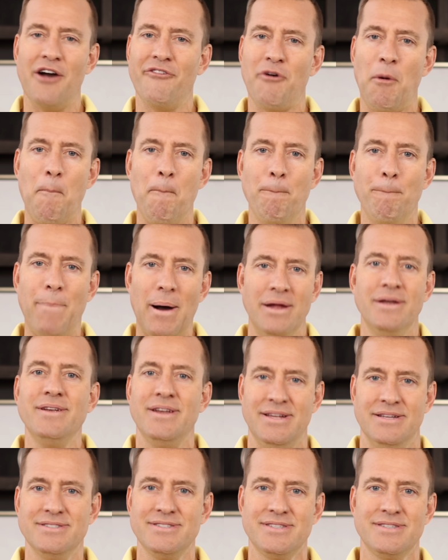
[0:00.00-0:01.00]
of
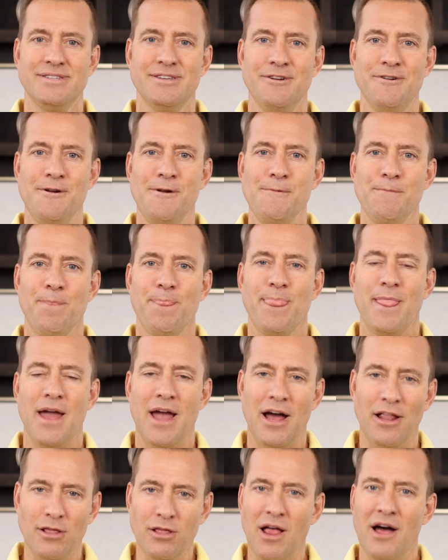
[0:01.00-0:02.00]
abundance,
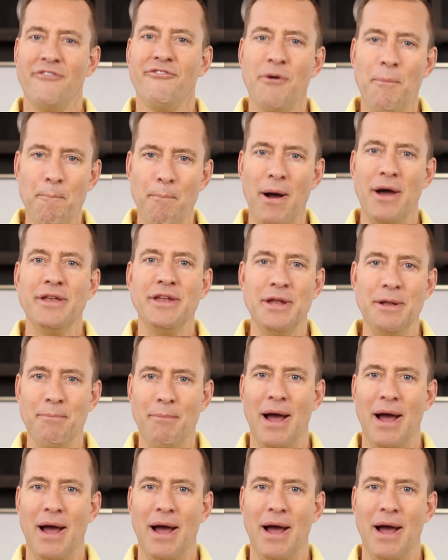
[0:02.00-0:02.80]
a love abundant